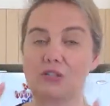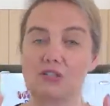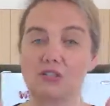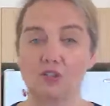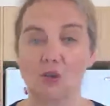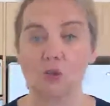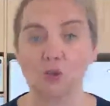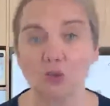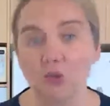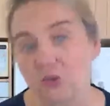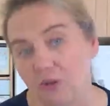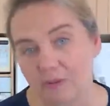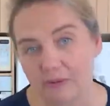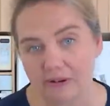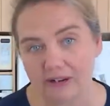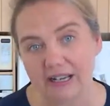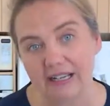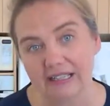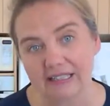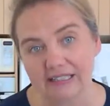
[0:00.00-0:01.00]
what's so
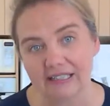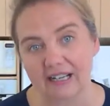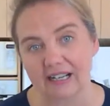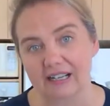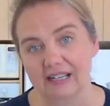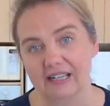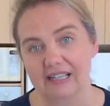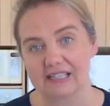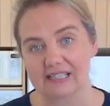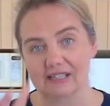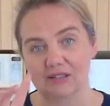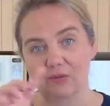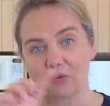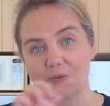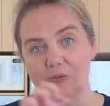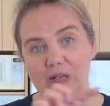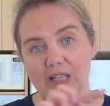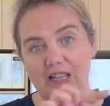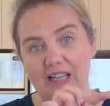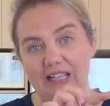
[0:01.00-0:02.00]
cool about eggnog is
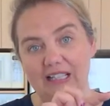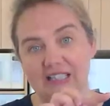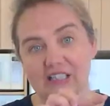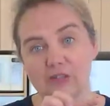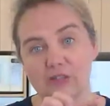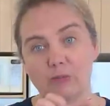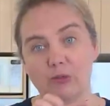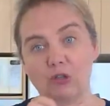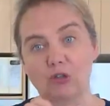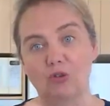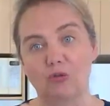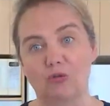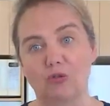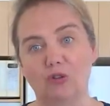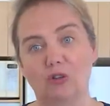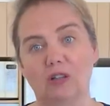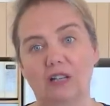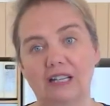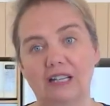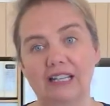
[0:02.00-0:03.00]
it will be like this
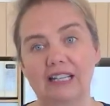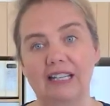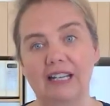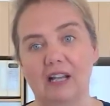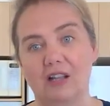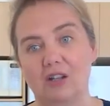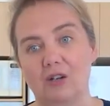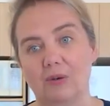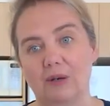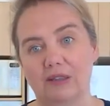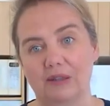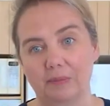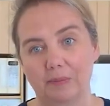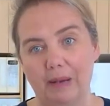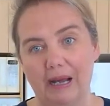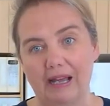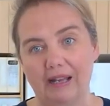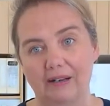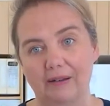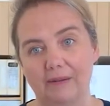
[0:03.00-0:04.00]
beautiful light yellow at
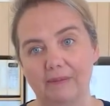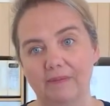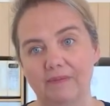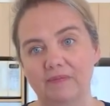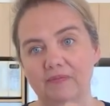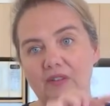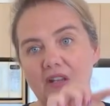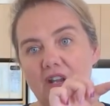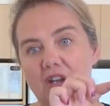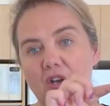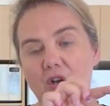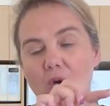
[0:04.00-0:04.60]
the bottom